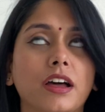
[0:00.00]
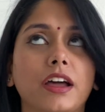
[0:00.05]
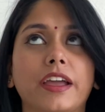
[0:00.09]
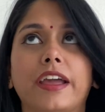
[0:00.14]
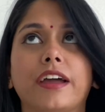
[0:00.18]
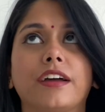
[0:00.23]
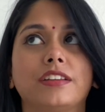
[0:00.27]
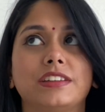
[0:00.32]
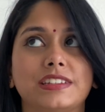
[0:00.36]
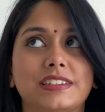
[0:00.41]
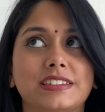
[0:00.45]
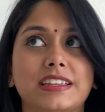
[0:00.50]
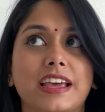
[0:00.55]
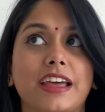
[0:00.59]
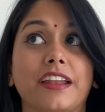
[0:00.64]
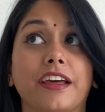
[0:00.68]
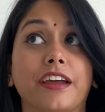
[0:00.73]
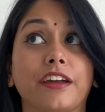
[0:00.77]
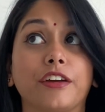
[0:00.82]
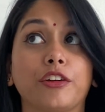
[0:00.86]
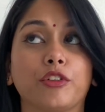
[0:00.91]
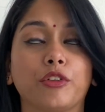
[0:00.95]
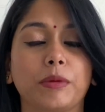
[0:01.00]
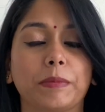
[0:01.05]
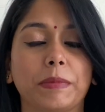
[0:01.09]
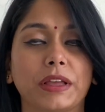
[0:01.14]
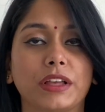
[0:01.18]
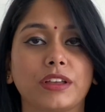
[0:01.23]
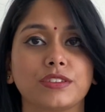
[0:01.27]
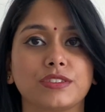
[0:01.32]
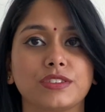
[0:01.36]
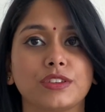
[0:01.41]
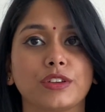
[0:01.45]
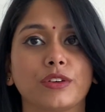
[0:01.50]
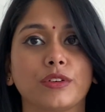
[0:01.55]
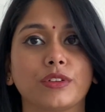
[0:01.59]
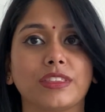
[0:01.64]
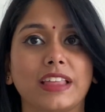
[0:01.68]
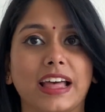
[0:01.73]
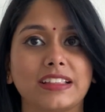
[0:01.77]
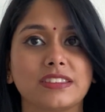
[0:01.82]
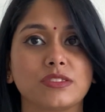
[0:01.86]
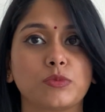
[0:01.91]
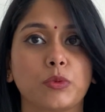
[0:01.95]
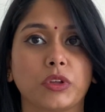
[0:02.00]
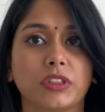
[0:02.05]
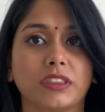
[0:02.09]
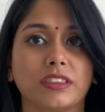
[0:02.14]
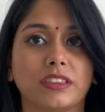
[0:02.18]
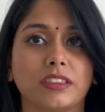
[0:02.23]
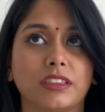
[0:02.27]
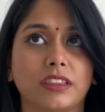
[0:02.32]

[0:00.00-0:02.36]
I understand, I agree, because, you know, that's what